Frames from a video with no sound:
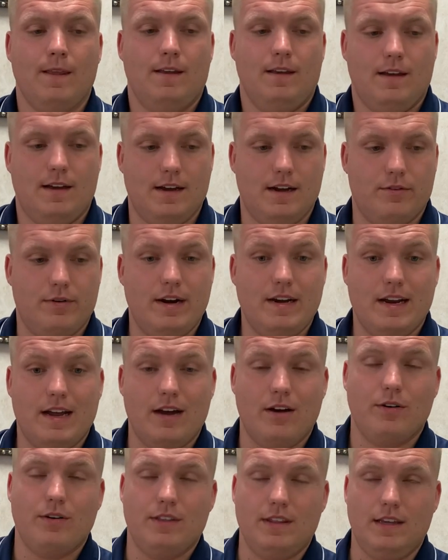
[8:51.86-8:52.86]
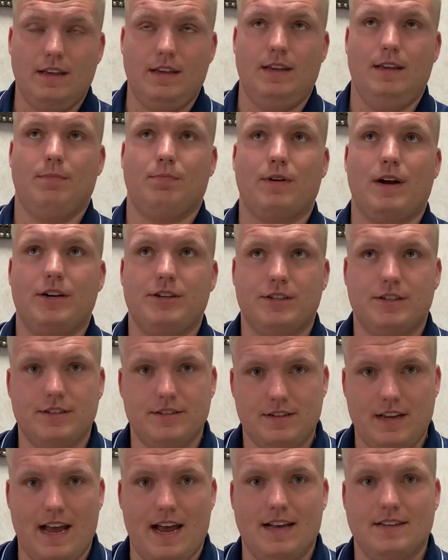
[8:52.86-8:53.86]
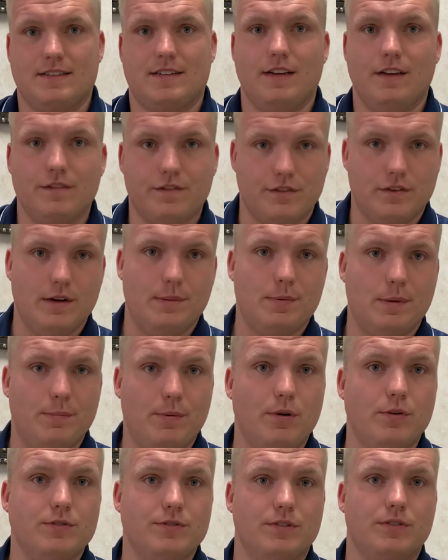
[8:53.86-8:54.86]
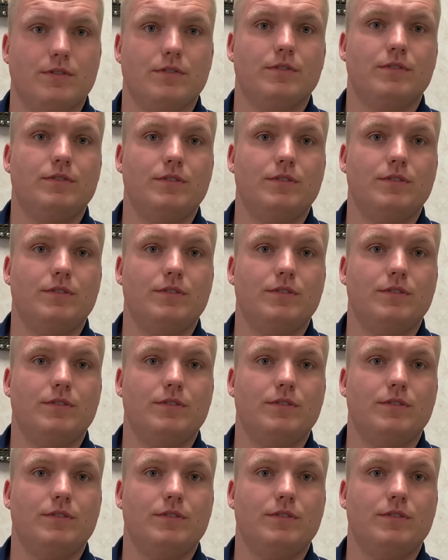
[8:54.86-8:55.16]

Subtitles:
Right now, the project is asking for a proposal